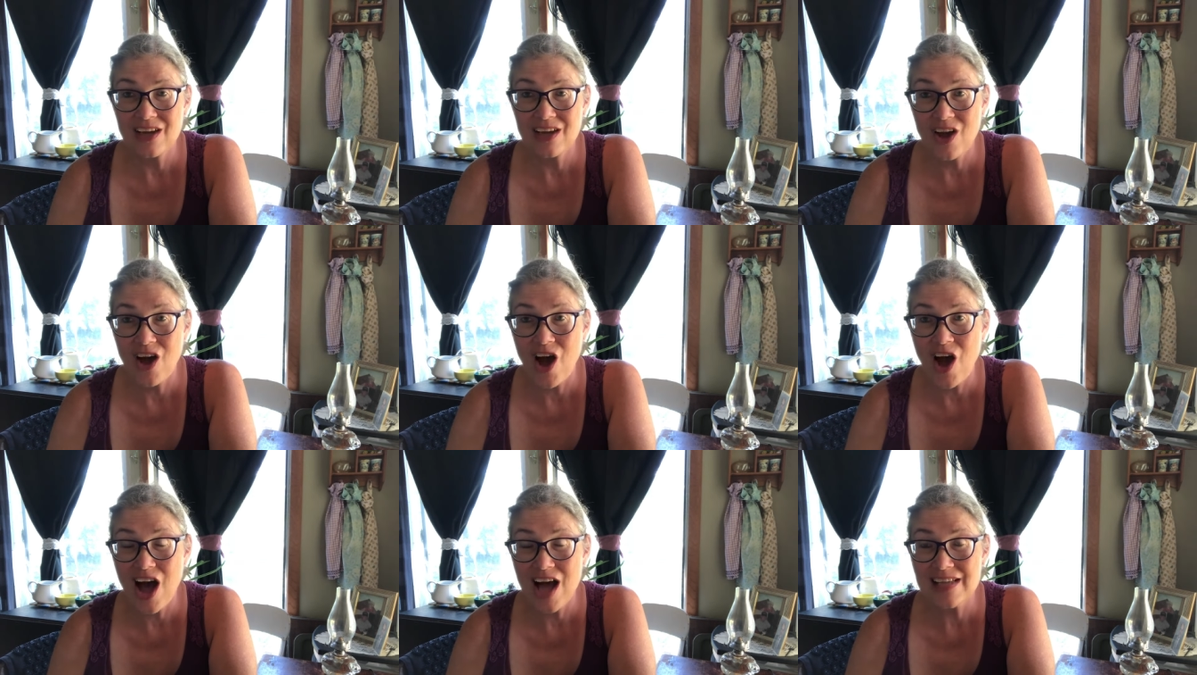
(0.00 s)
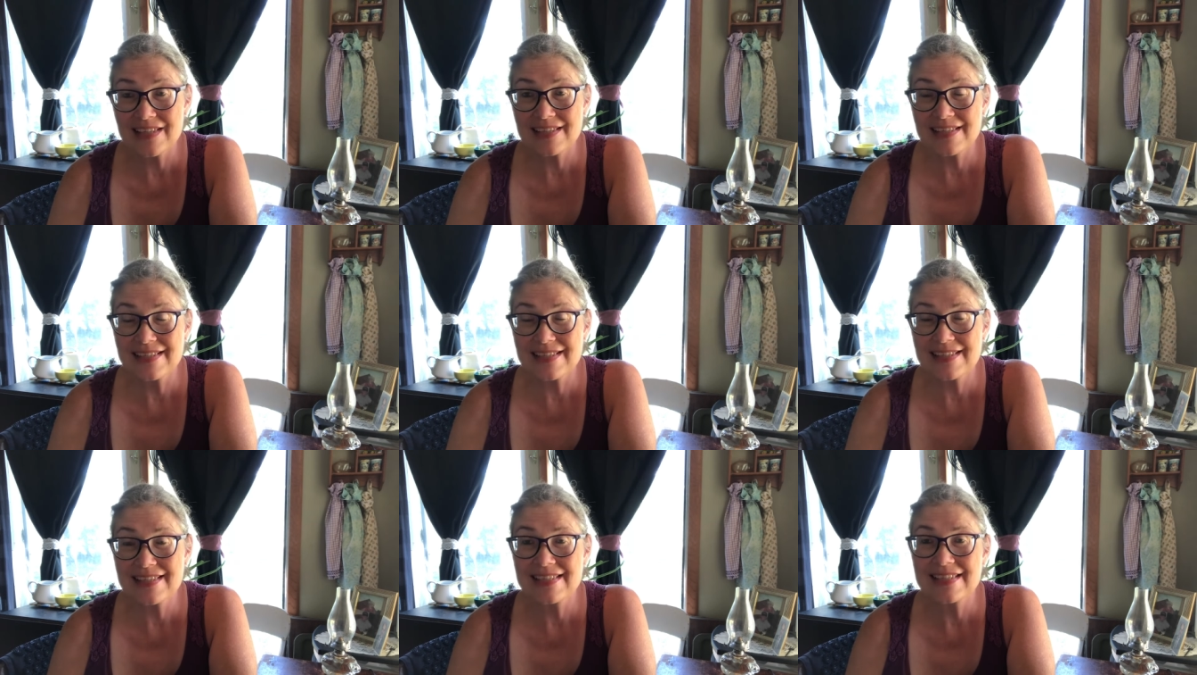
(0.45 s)

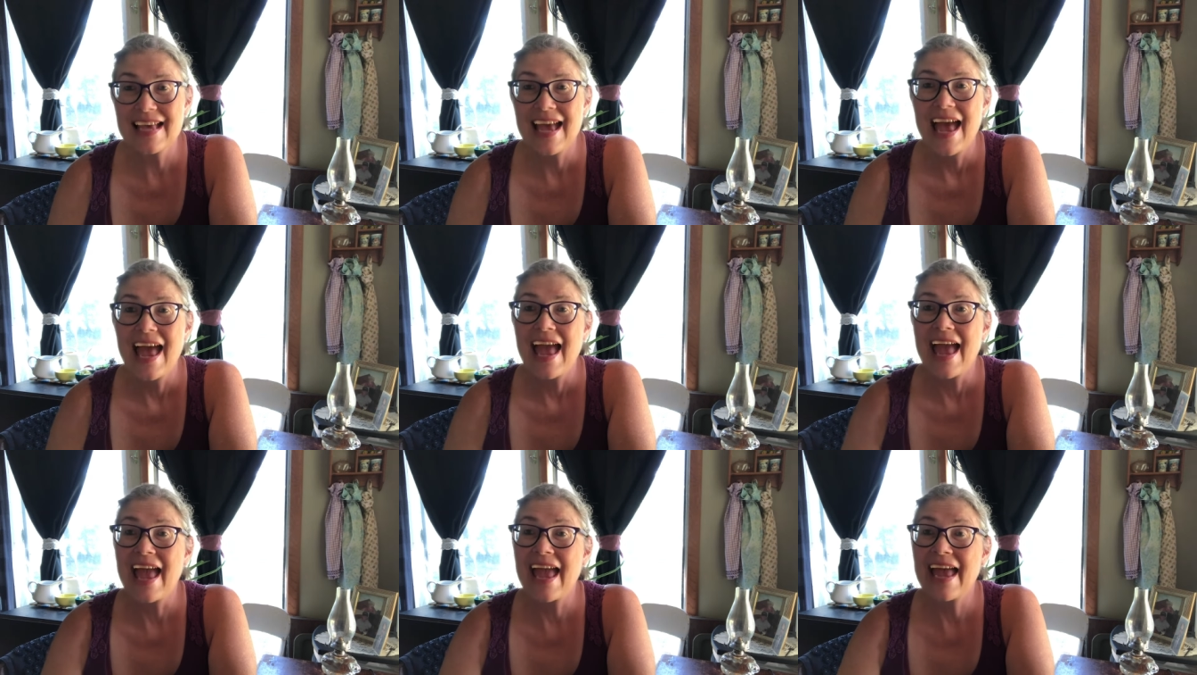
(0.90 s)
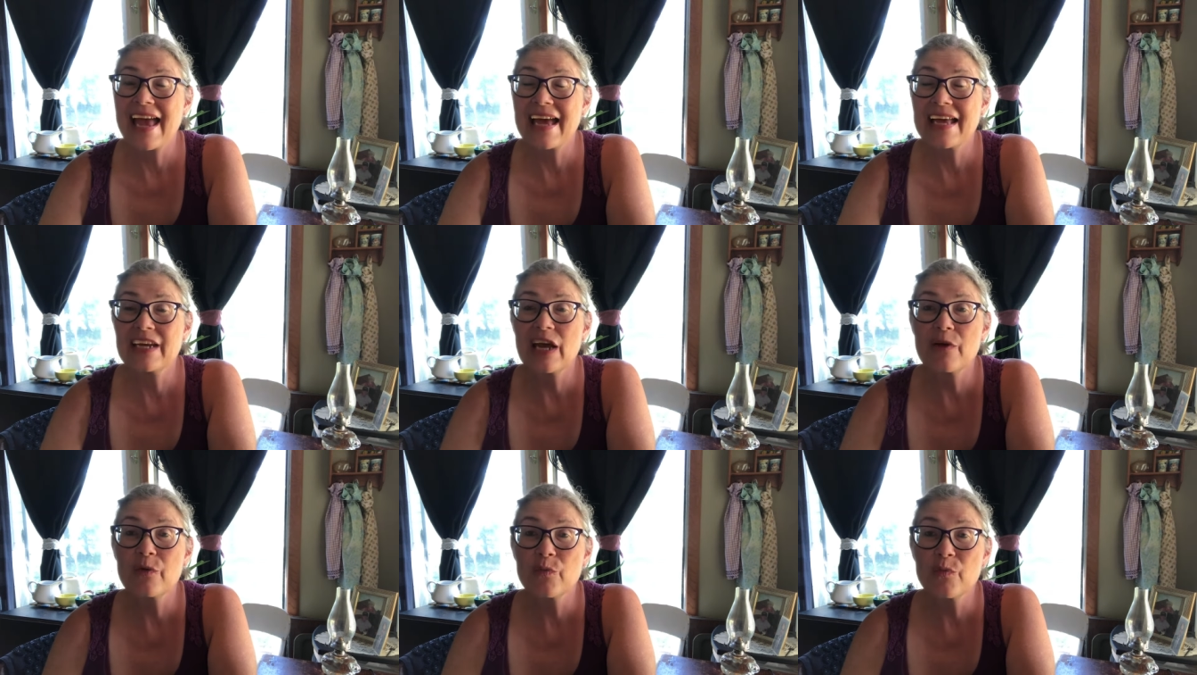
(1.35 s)
costs
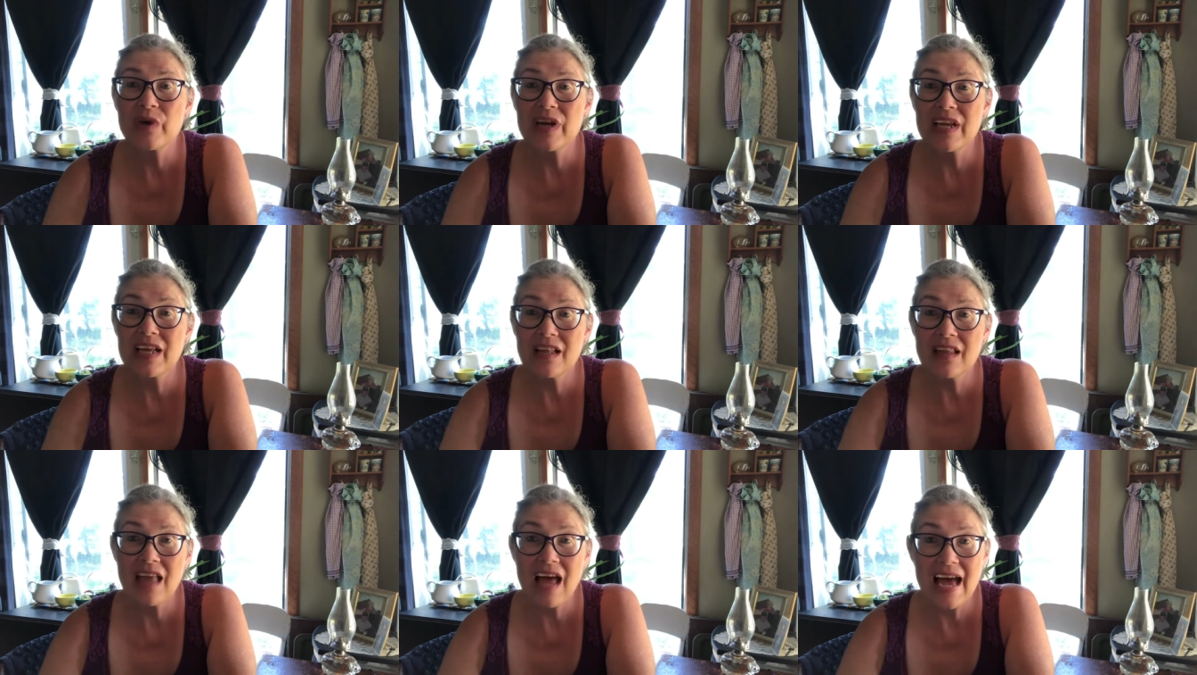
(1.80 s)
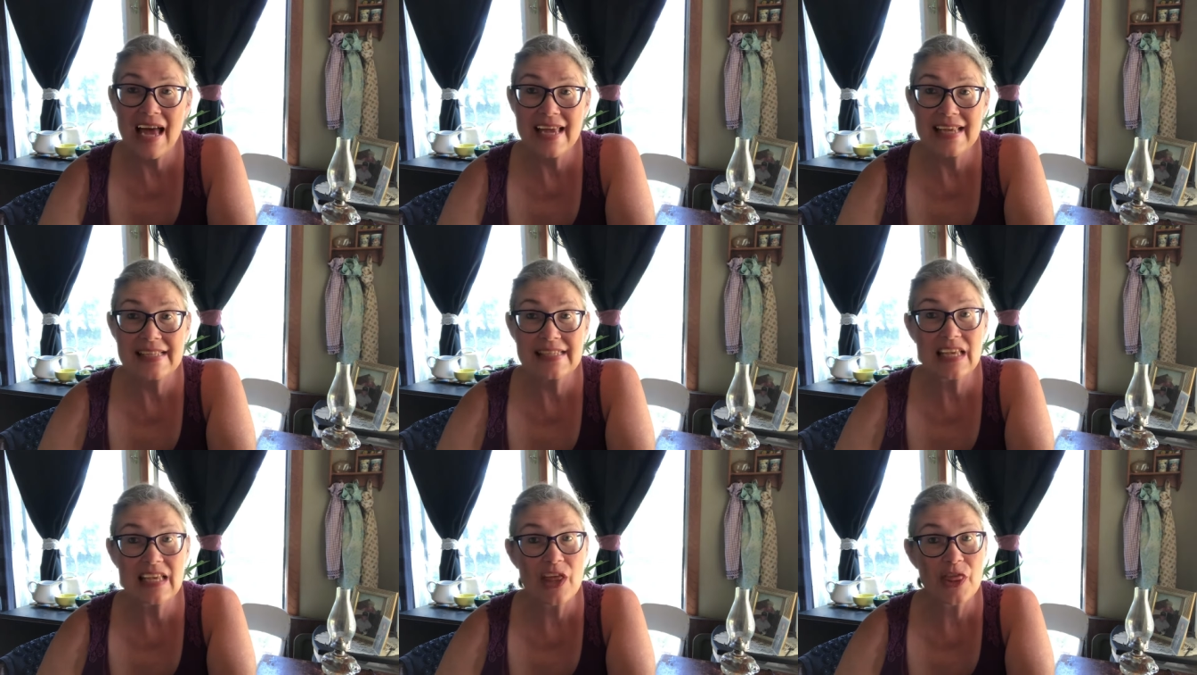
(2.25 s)
and
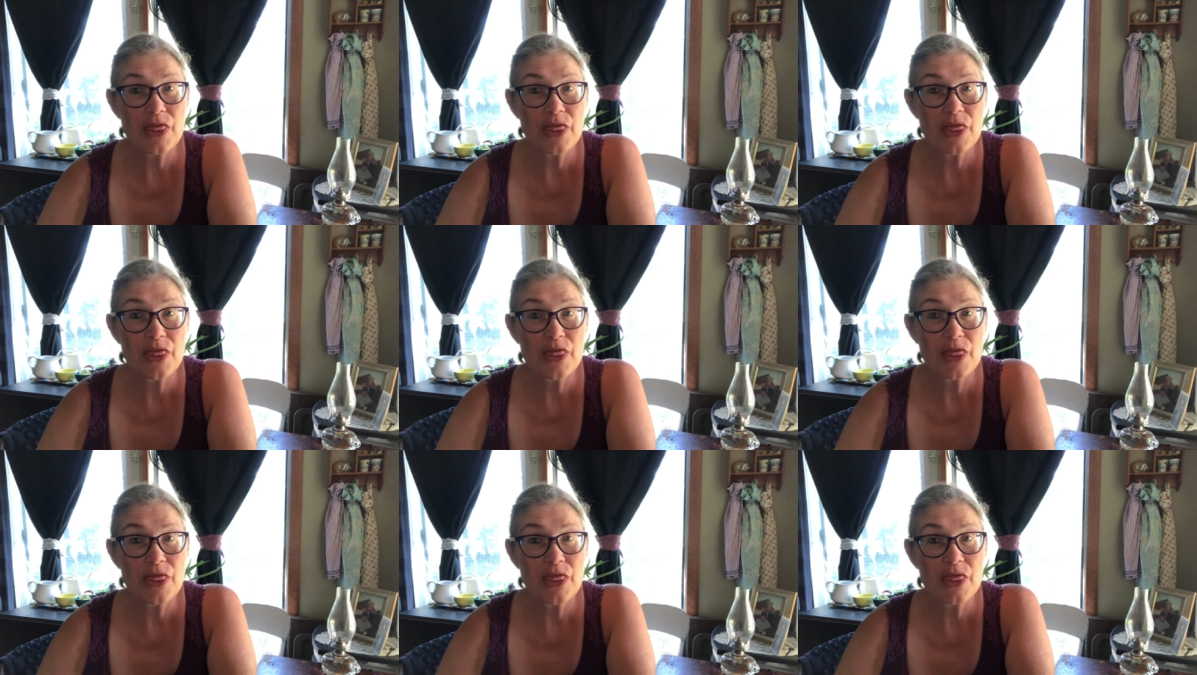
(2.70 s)
realize